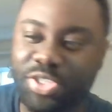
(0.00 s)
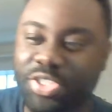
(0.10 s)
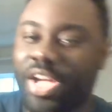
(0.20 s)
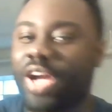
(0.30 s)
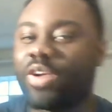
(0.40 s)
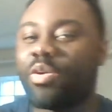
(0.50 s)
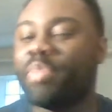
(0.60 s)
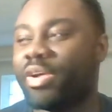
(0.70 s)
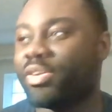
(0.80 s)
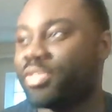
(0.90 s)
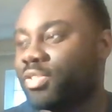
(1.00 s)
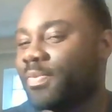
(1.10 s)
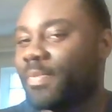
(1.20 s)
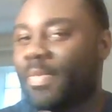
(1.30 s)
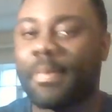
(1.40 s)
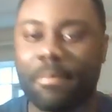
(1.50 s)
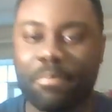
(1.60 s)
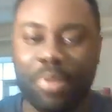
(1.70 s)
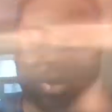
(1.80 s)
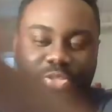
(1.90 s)
the Chicago Bears,
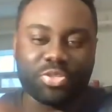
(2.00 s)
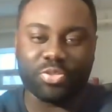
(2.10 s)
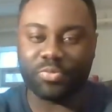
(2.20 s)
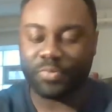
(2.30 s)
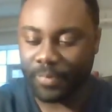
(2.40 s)
part two.